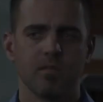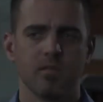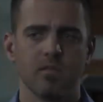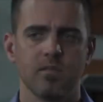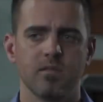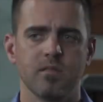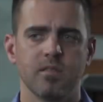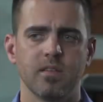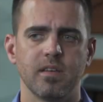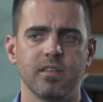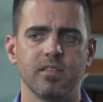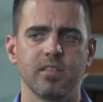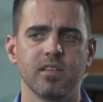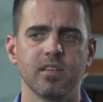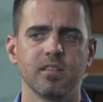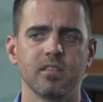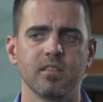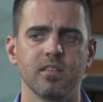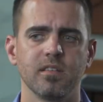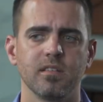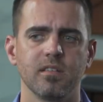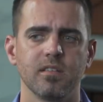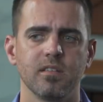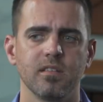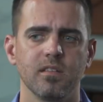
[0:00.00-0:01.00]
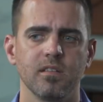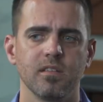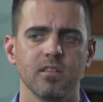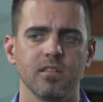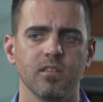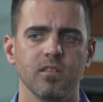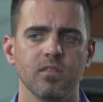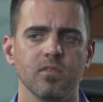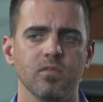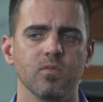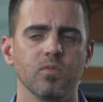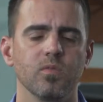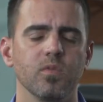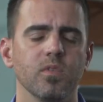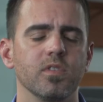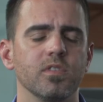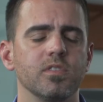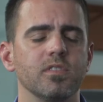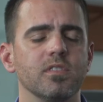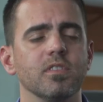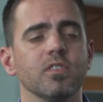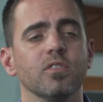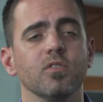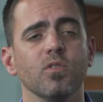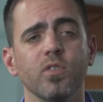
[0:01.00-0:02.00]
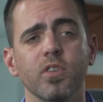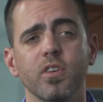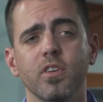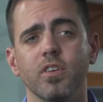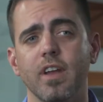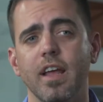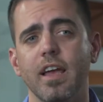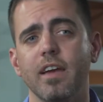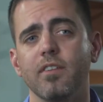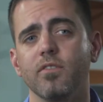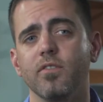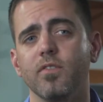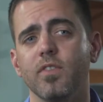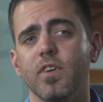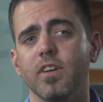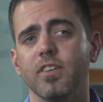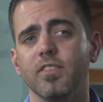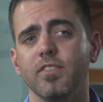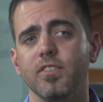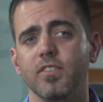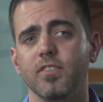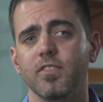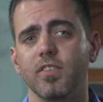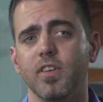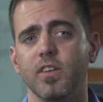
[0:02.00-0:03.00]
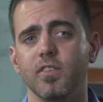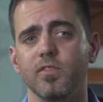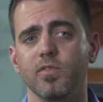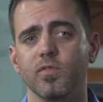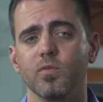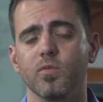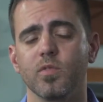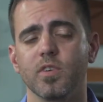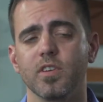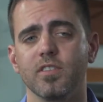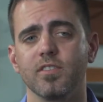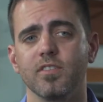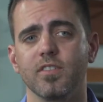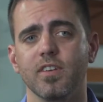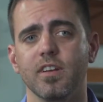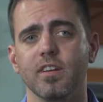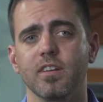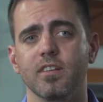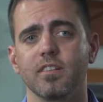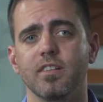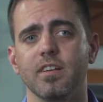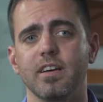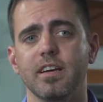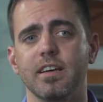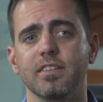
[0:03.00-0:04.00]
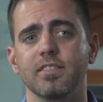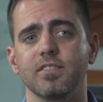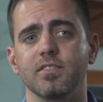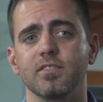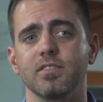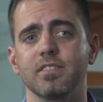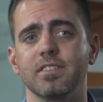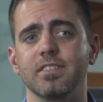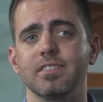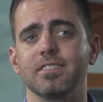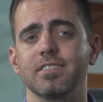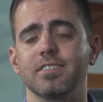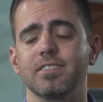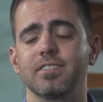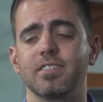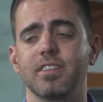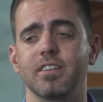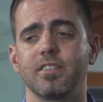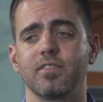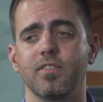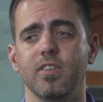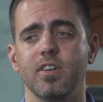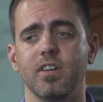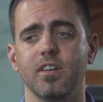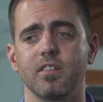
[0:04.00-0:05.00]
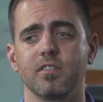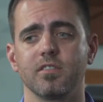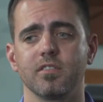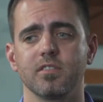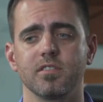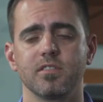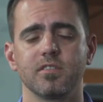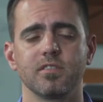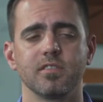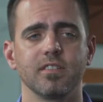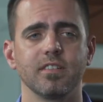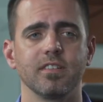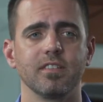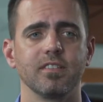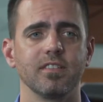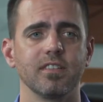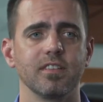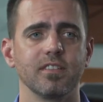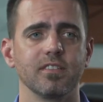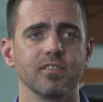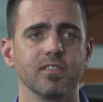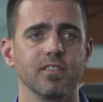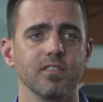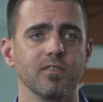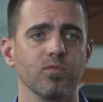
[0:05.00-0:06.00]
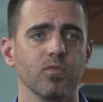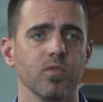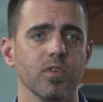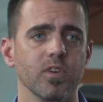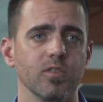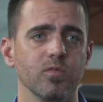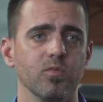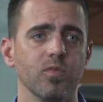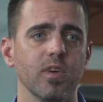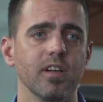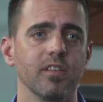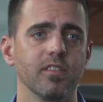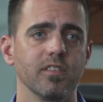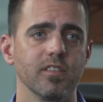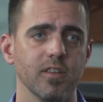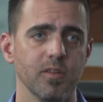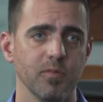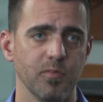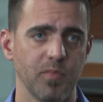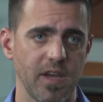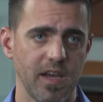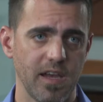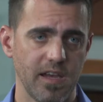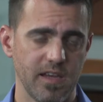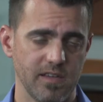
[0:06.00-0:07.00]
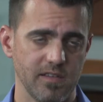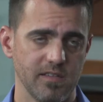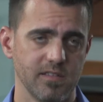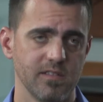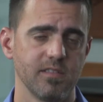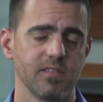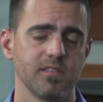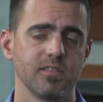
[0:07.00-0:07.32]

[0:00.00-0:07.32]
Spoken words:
Well, I think that, in order to have a very successful one design class, you need to stick very closely to things that have worked well in the past.